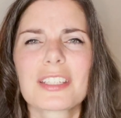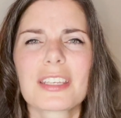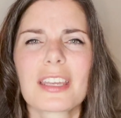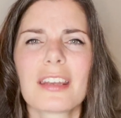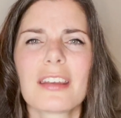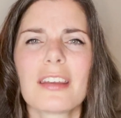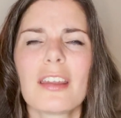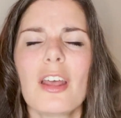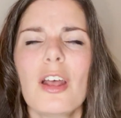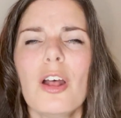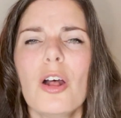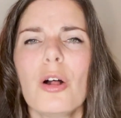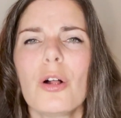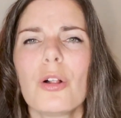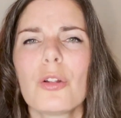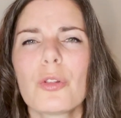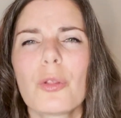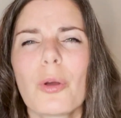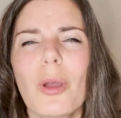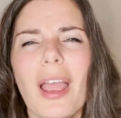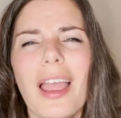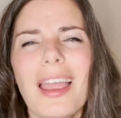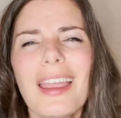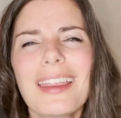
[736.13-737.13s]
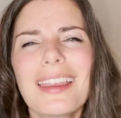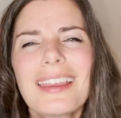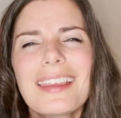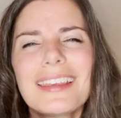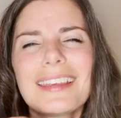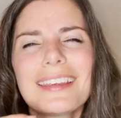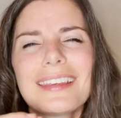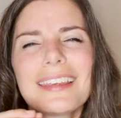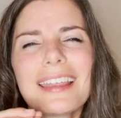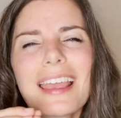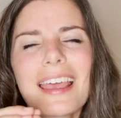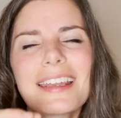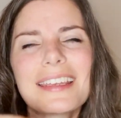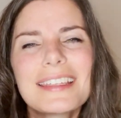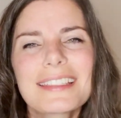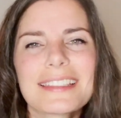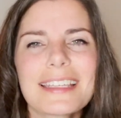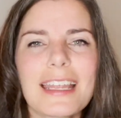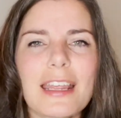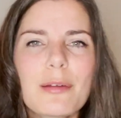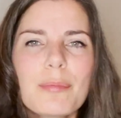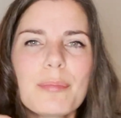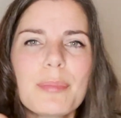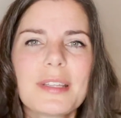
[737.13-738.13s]
And although I
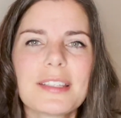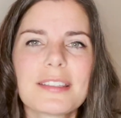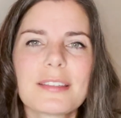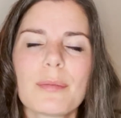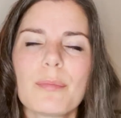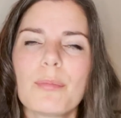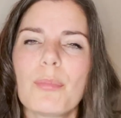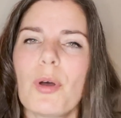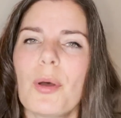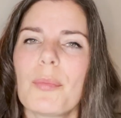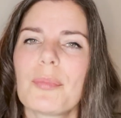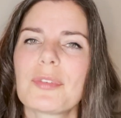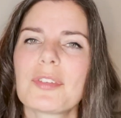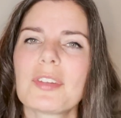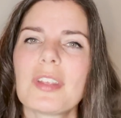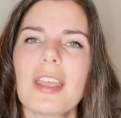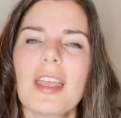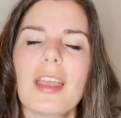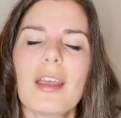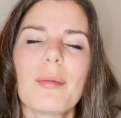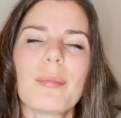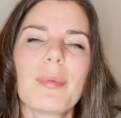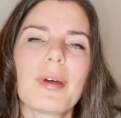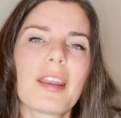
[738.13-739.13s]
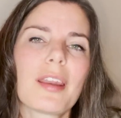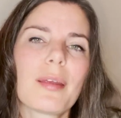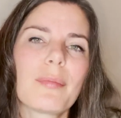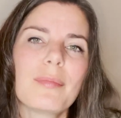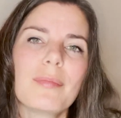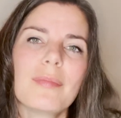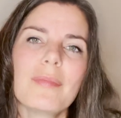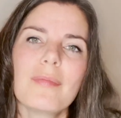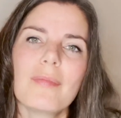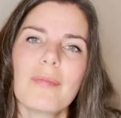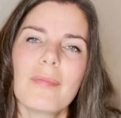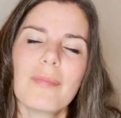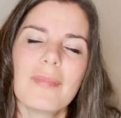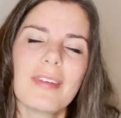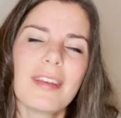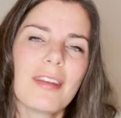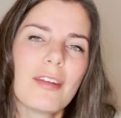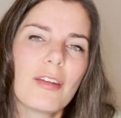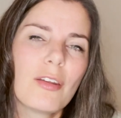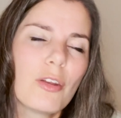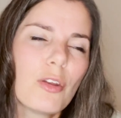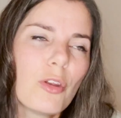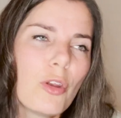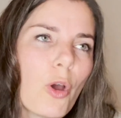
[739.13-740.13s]
understand bits and bobs, but
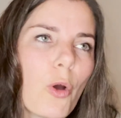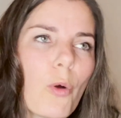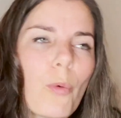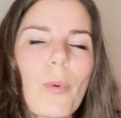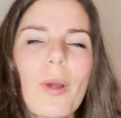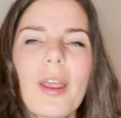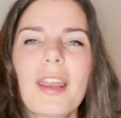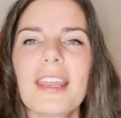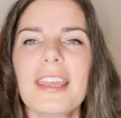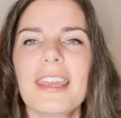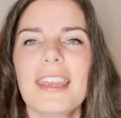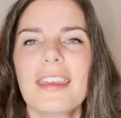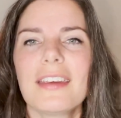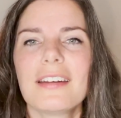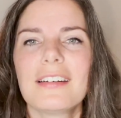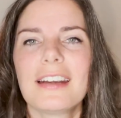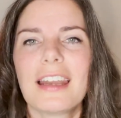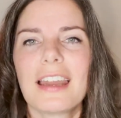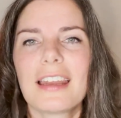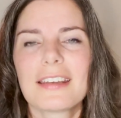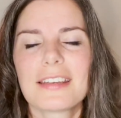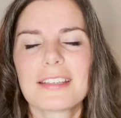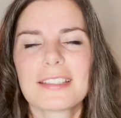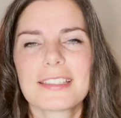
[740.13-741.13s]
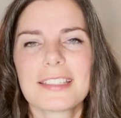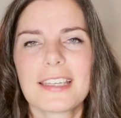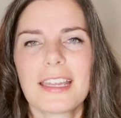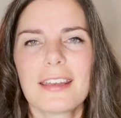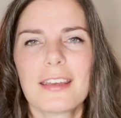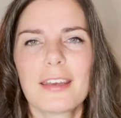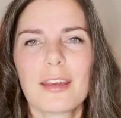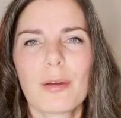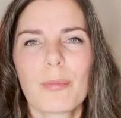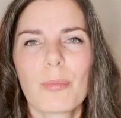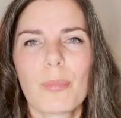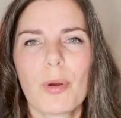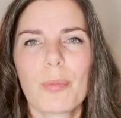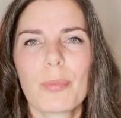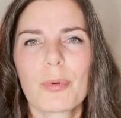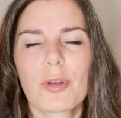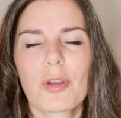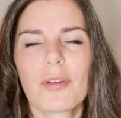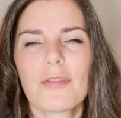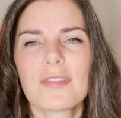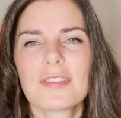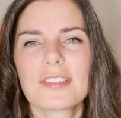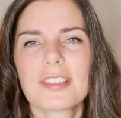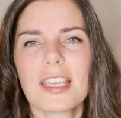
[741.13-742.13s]
I'm nowhere near understanding proper
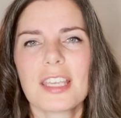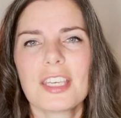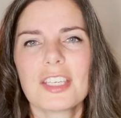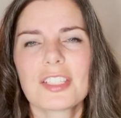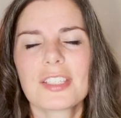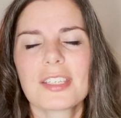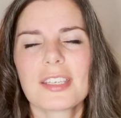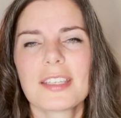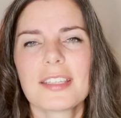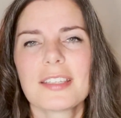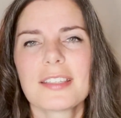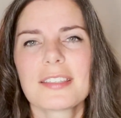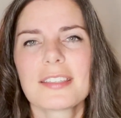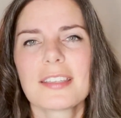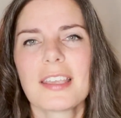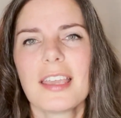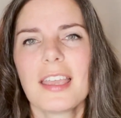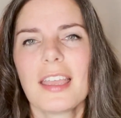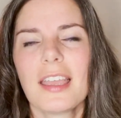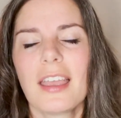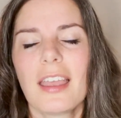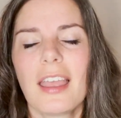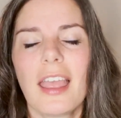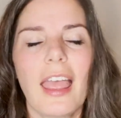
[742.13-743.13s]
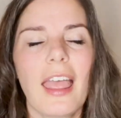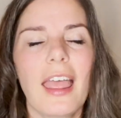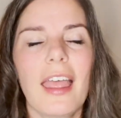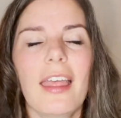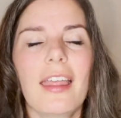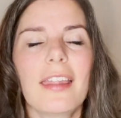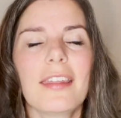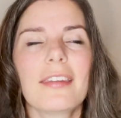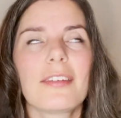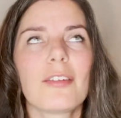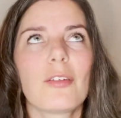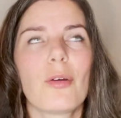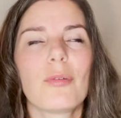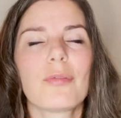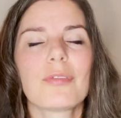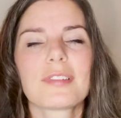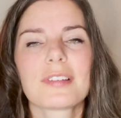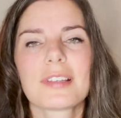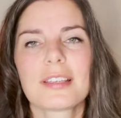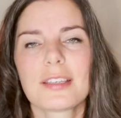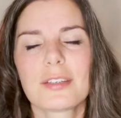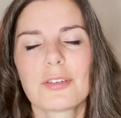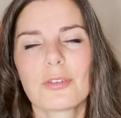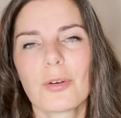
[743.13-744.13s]
conversations. And
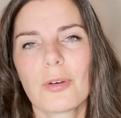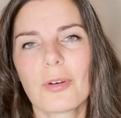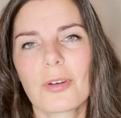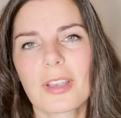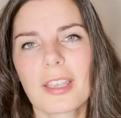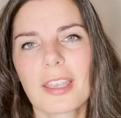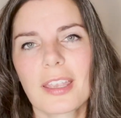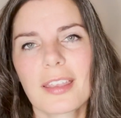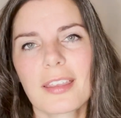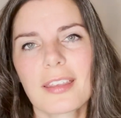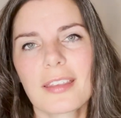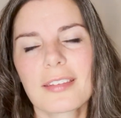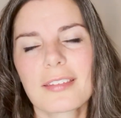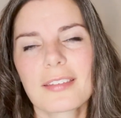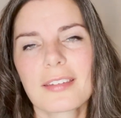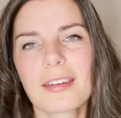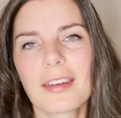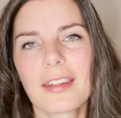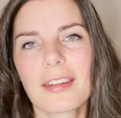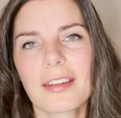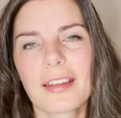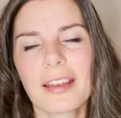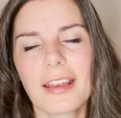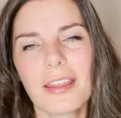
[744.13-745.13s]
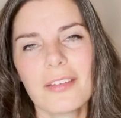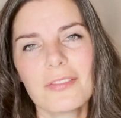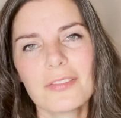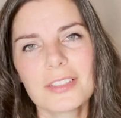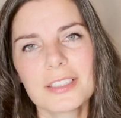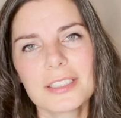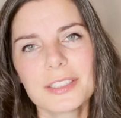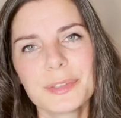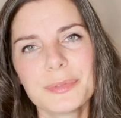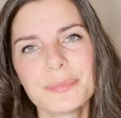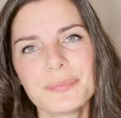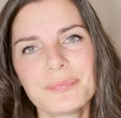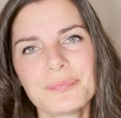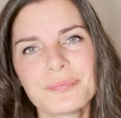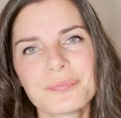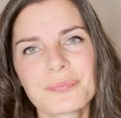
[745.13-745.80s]
obviously talking is another level.